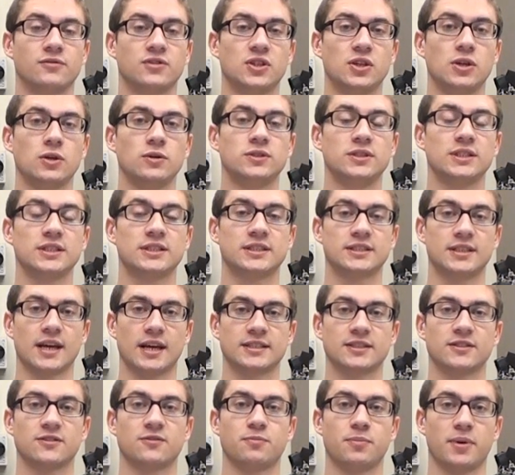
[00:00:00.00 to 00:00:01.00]
2
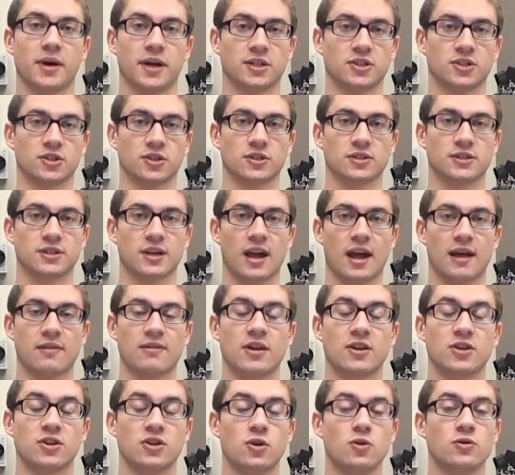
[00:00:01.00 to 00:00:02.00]
successive pictures, and
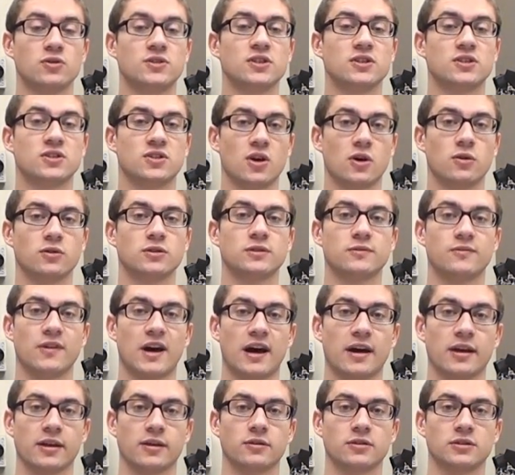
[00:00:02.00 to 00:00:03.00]
then uses those
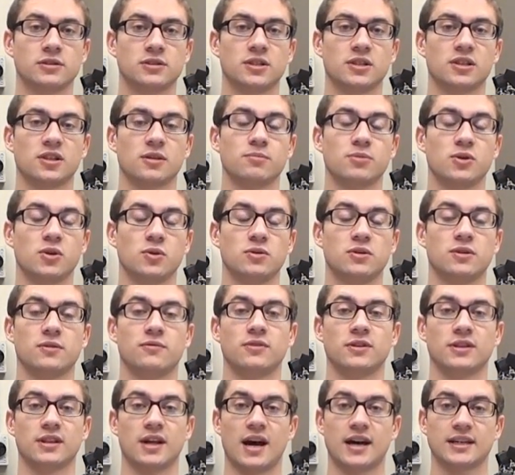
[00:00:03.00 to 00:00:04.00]
values to compute the
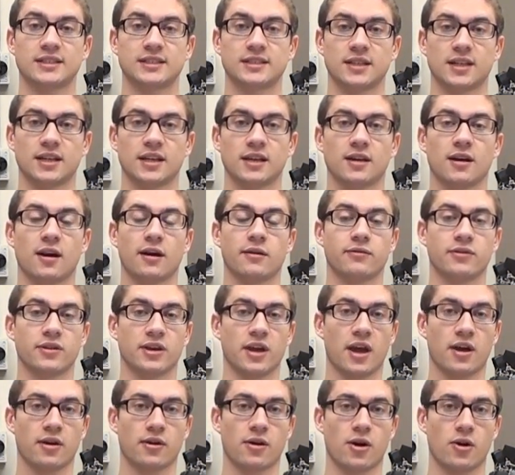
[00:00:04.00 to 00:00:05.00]
velocity of
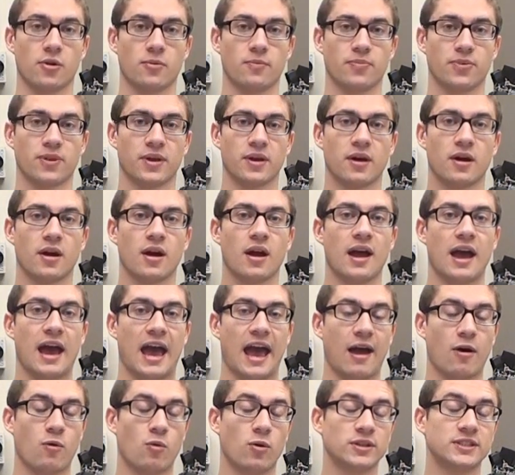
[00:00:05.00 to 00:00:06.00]
the arrow.
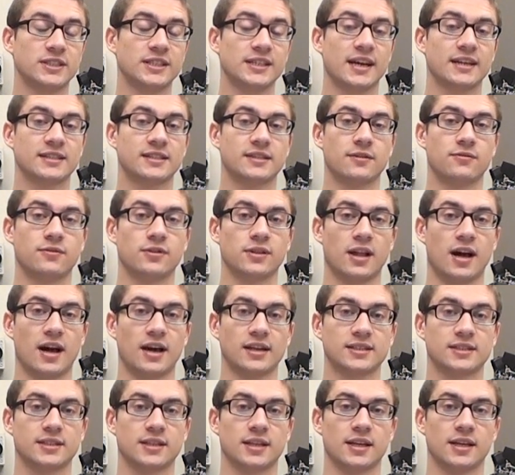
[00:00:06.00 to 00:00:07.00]
Once he has the
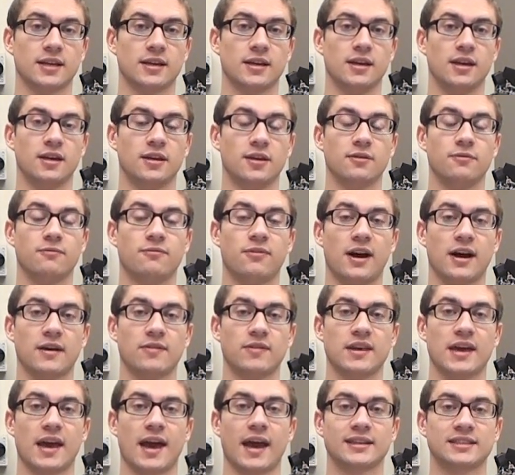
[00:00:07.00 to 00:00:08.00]
velocity, he can
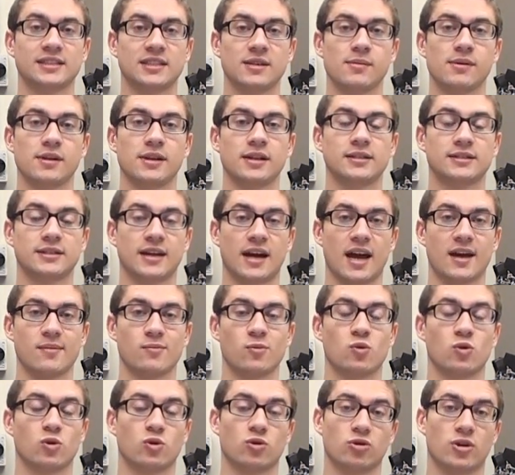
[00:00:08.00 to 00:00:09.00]
find the estimated
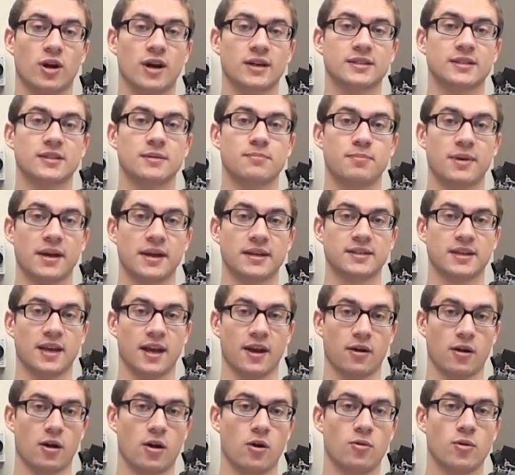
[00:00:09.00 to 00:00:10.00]
time it will cross the base
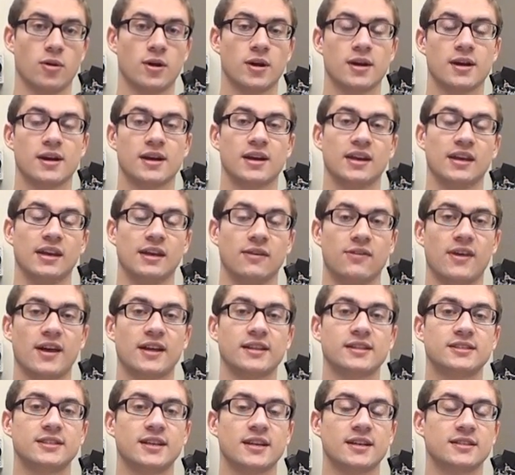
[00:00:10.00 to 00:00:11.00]
arrow. He
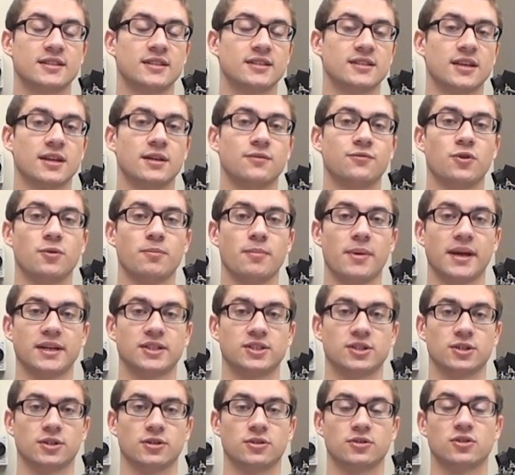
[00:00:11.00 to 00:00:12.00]
then sends this
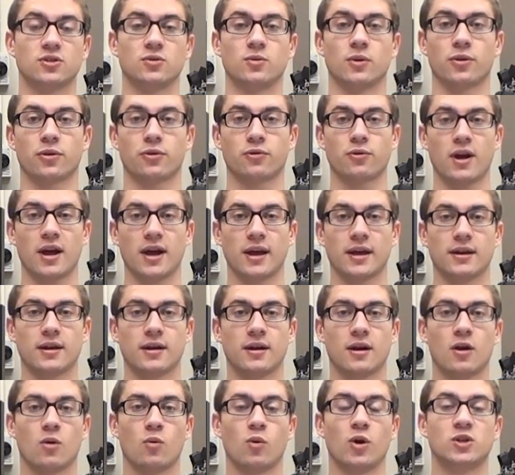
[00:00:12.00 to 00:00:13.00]
information to a thread,
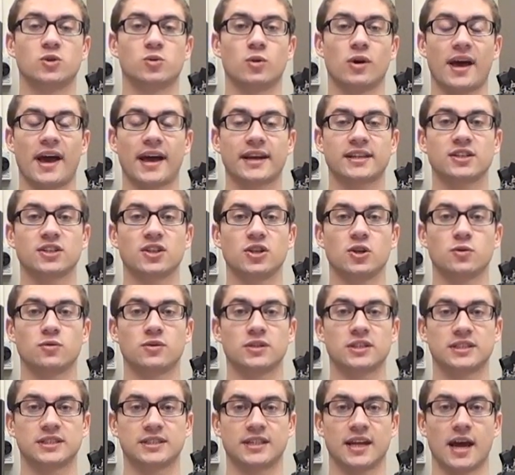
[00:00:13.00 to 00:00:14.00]
which will
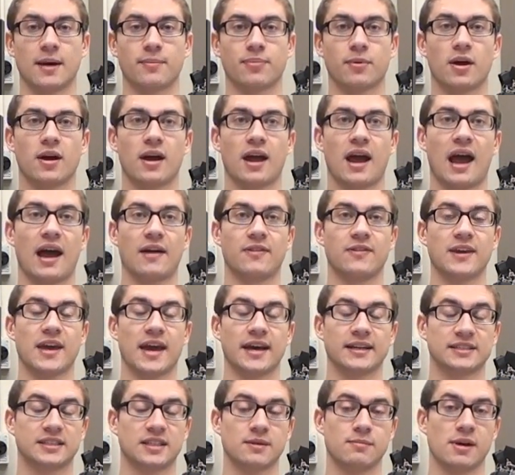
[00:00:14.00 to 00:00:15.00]
execute the step at
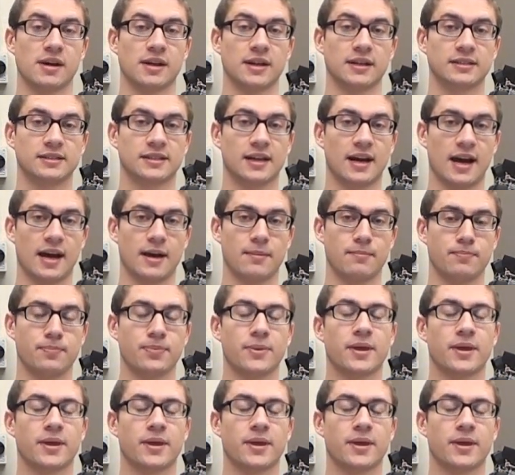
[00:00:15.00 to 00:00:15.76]
the estimated time.